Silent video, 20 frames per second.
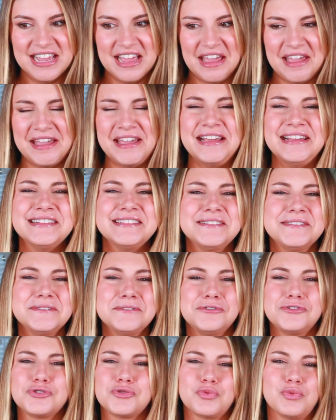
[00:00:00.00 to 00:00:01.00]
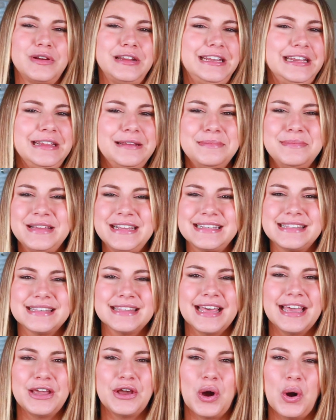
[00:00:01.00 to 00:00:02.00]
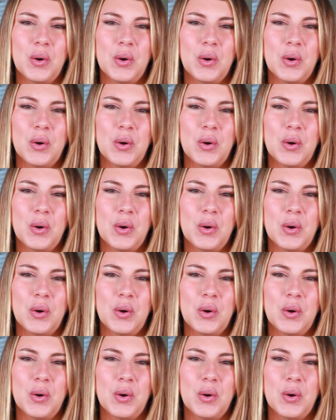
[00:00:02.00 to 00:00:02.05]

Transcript: his dream is, like,